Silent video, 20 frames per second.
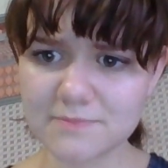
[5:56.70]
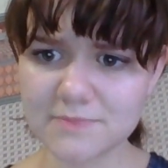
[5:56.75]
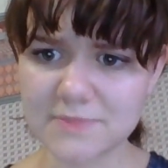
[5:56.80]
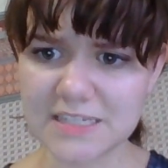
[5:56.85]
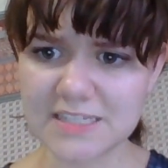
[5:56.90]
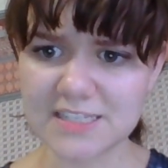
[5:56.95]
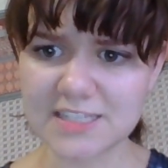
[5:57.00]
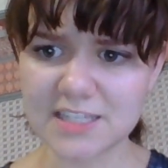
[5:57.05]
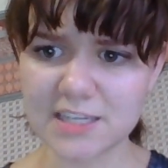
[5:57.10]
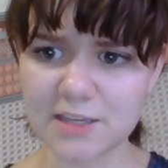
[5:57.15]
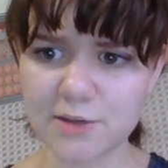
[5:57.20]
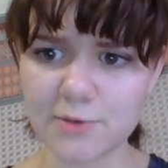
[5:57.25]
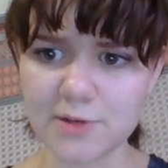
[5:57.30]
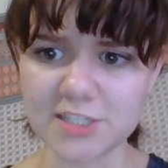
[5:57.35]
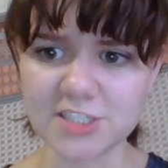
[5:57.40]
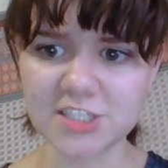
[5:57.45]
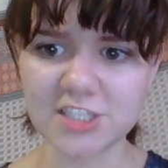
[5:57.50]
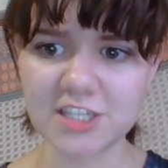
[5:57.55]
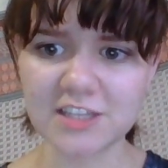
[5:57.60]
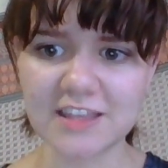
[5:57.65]
see
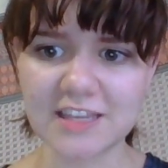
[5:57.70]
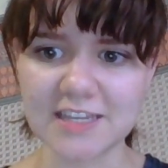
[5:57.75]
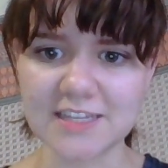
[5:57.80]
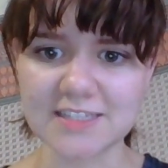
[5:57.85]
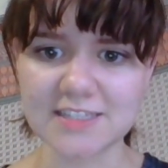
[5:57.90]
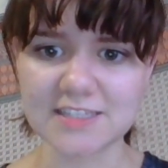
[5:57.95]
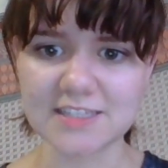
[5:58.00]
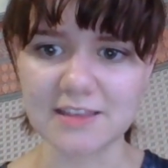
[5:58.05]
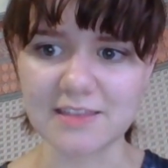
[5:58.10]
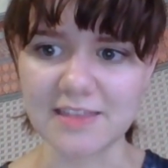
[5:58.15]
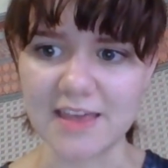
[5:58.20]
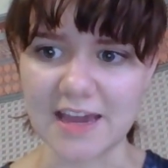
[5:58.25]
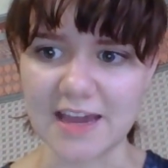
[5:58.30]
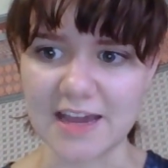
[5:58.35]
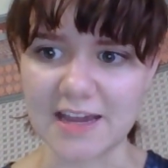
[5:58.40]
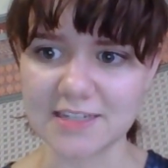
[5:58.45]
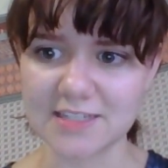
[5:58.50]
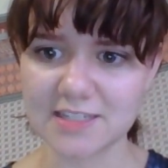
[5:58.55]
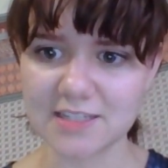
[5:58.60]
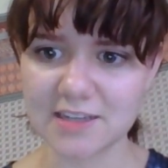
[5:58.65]
what she thinks
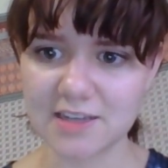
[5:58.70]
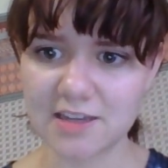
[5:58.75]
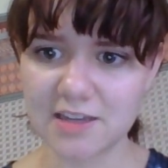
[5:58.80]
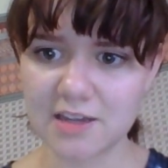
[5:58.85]
might